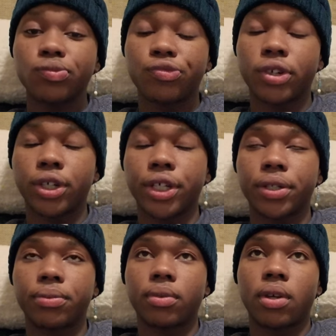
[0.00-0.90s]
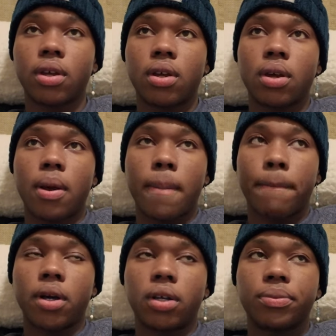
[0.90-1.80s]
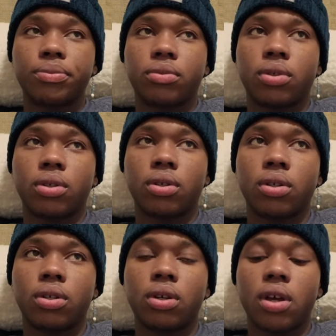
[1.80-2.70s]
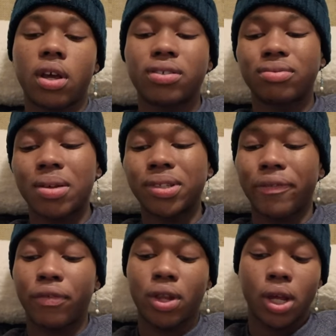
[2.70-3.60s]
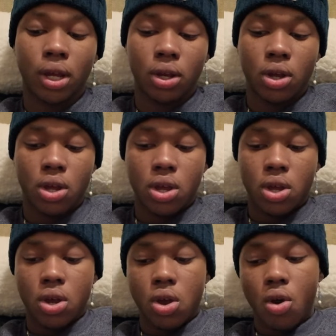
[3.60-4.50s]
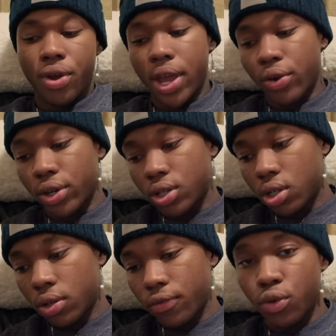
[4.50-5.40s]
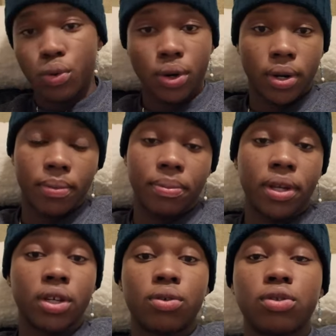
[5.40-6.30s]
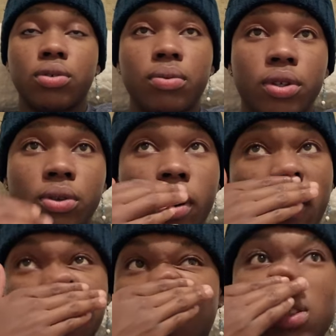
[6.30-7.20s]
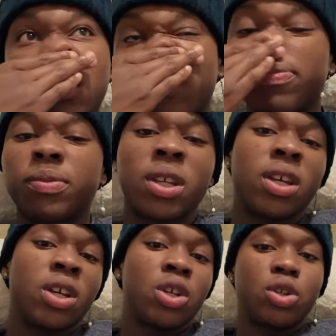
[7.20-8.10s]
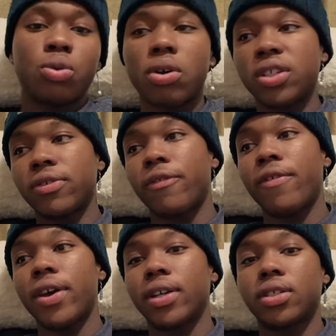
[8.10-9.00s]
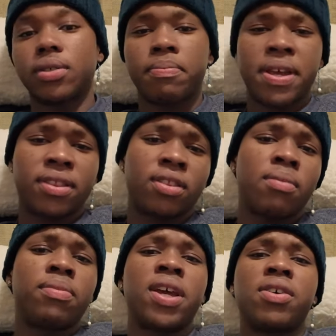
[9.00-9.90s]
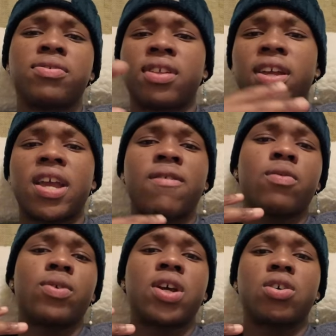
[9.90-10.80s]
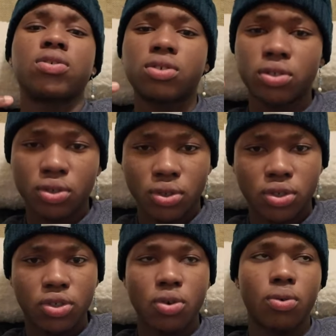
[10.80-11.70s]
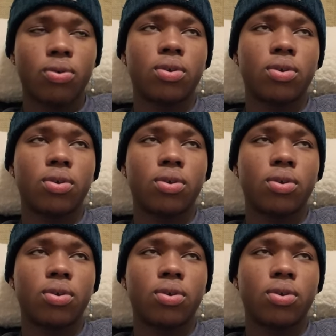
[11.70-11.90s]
it felt good. But sometimes I feel like, okay, Christian, if you want to be a YouTuber, you have to do all these effects and make thumbnails like everyone else. So,